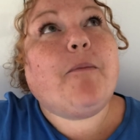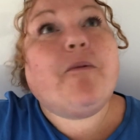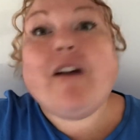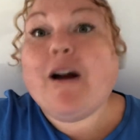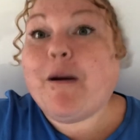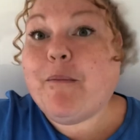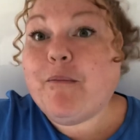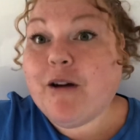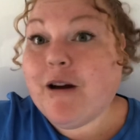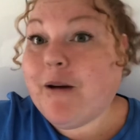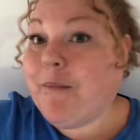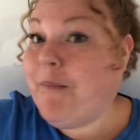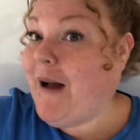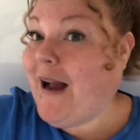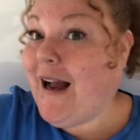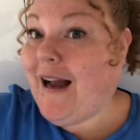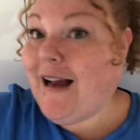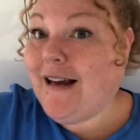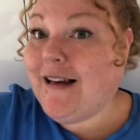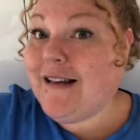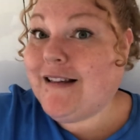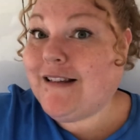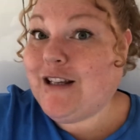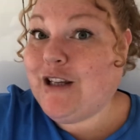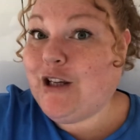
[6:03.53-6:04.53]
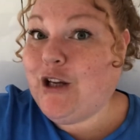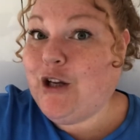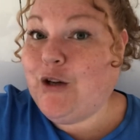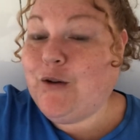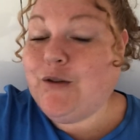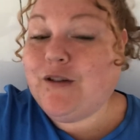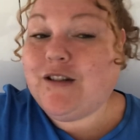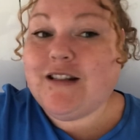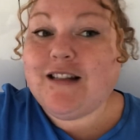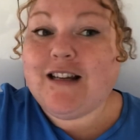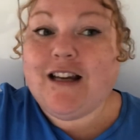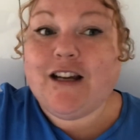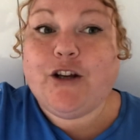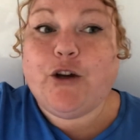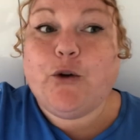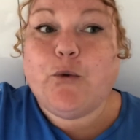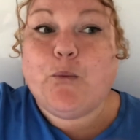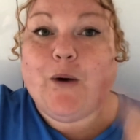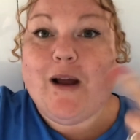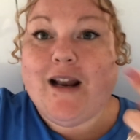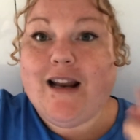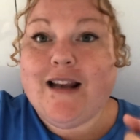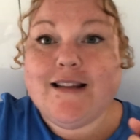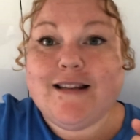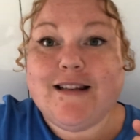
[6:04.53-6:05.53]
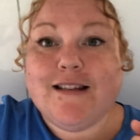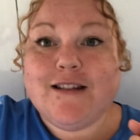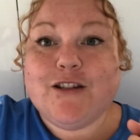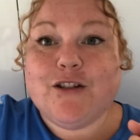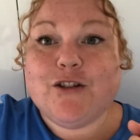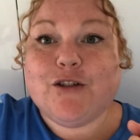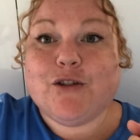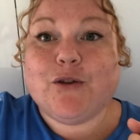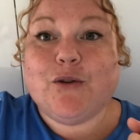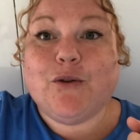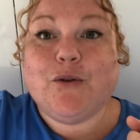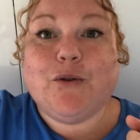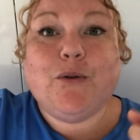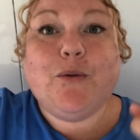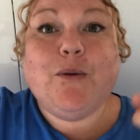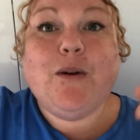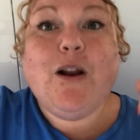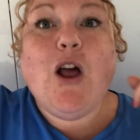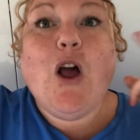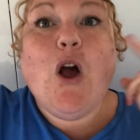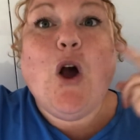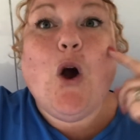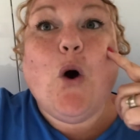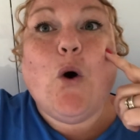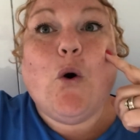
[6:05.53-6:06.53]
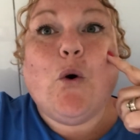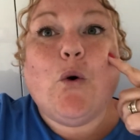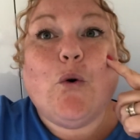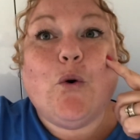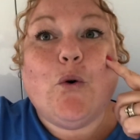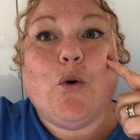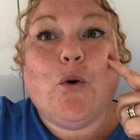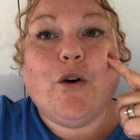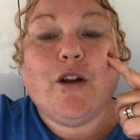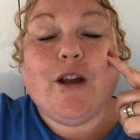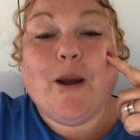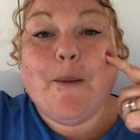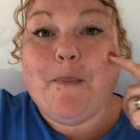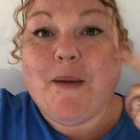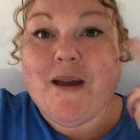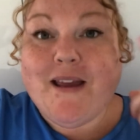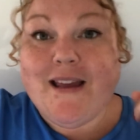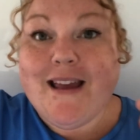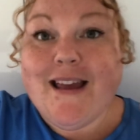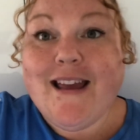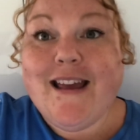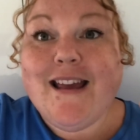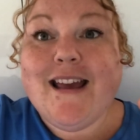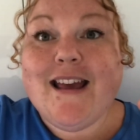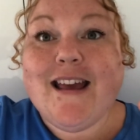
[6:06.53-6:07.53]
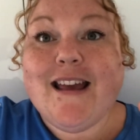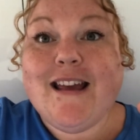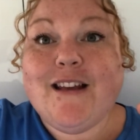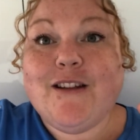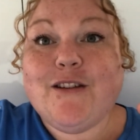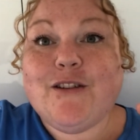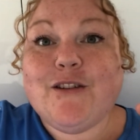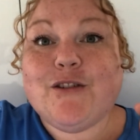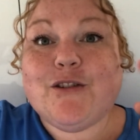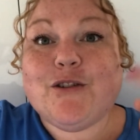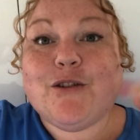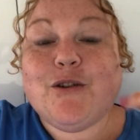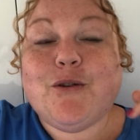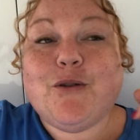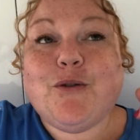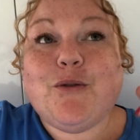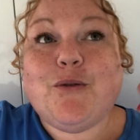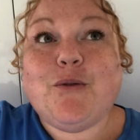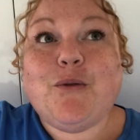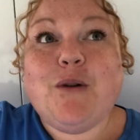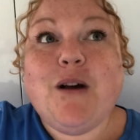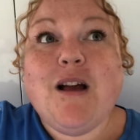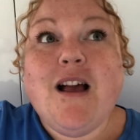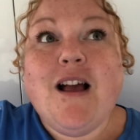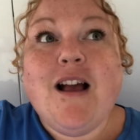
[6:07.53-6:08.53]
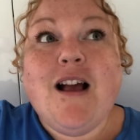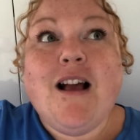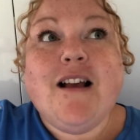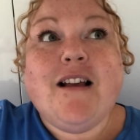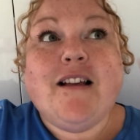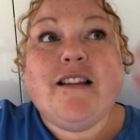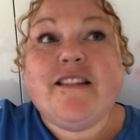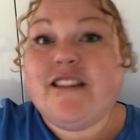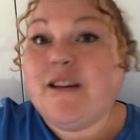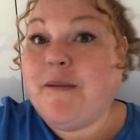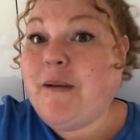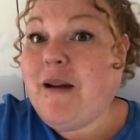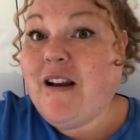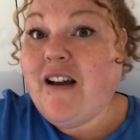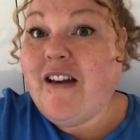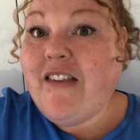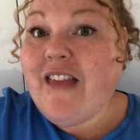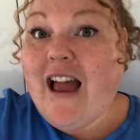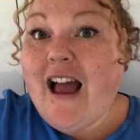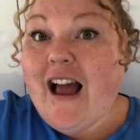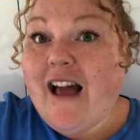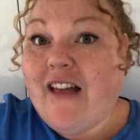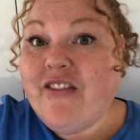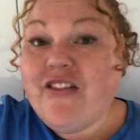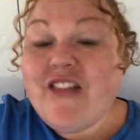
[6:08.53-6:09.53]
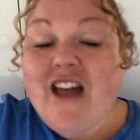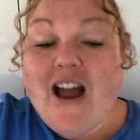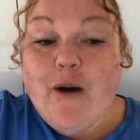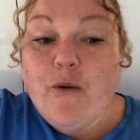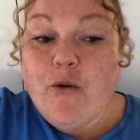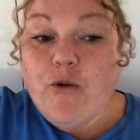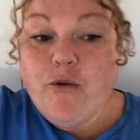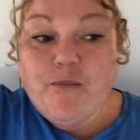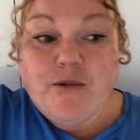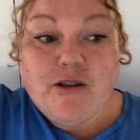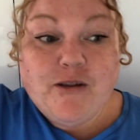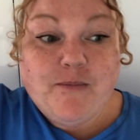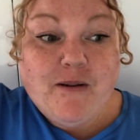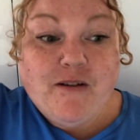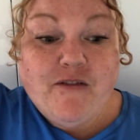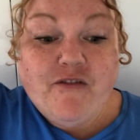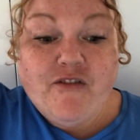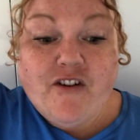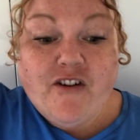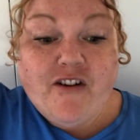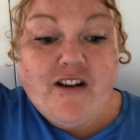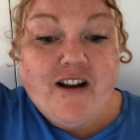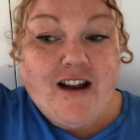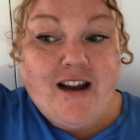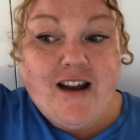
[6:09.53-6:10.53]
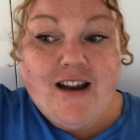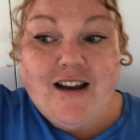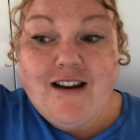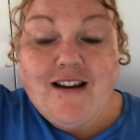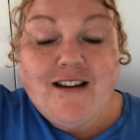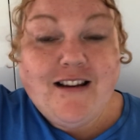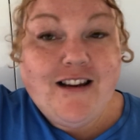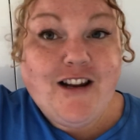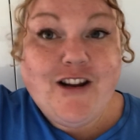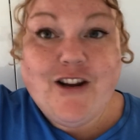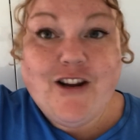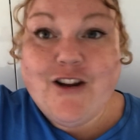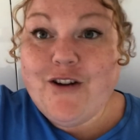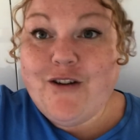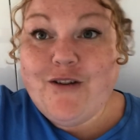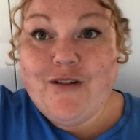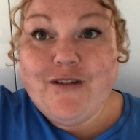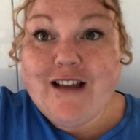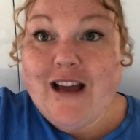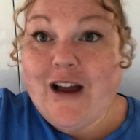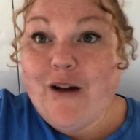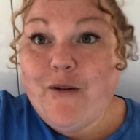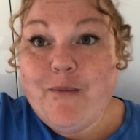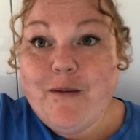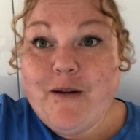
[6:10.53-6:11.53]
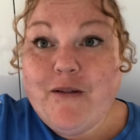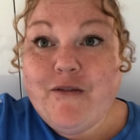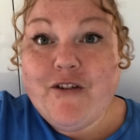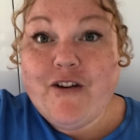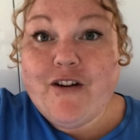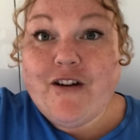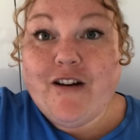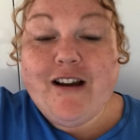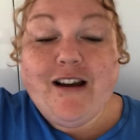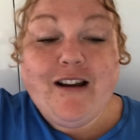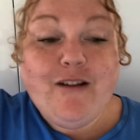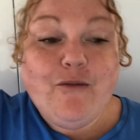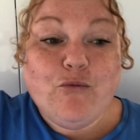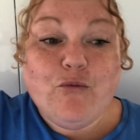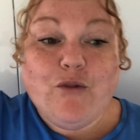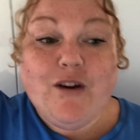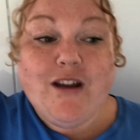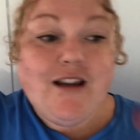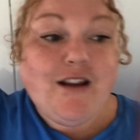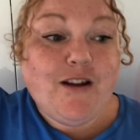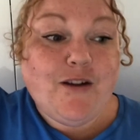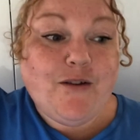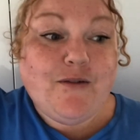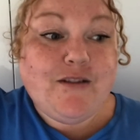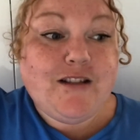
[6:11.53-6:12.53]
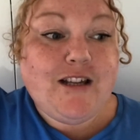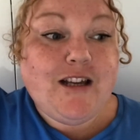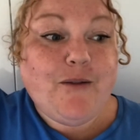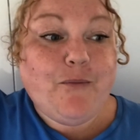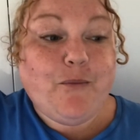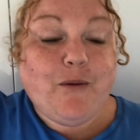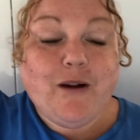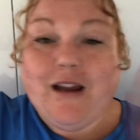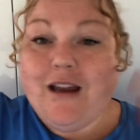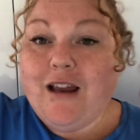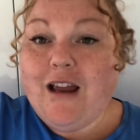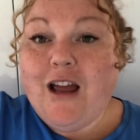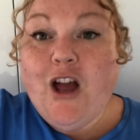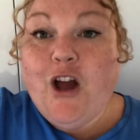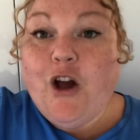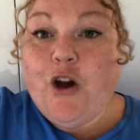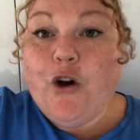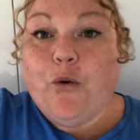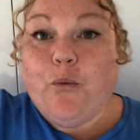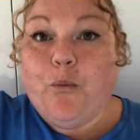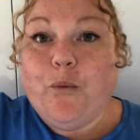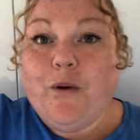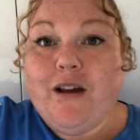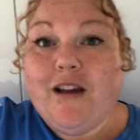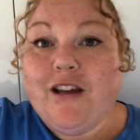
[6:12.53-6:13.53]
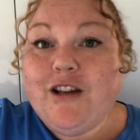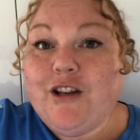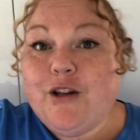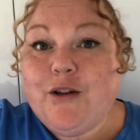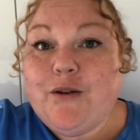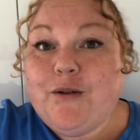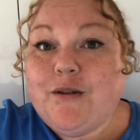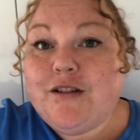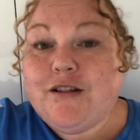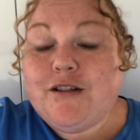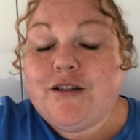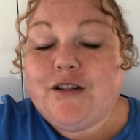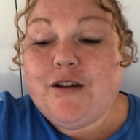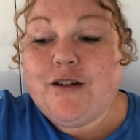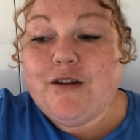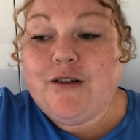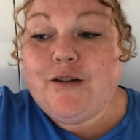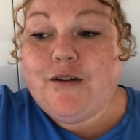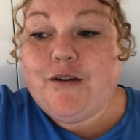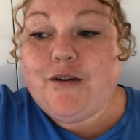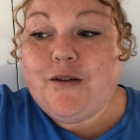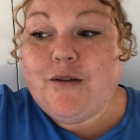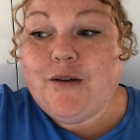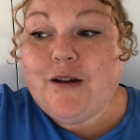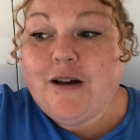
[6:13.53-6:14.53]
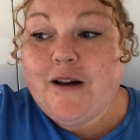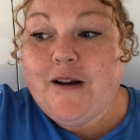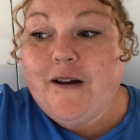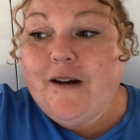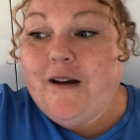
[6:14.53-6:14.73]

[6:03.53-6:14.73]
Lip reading: fabric bags that you use to take your wellies into school or your PE kit into school. Something like that. That would just be fine. You know, that would be fine. Reuse it. We're used to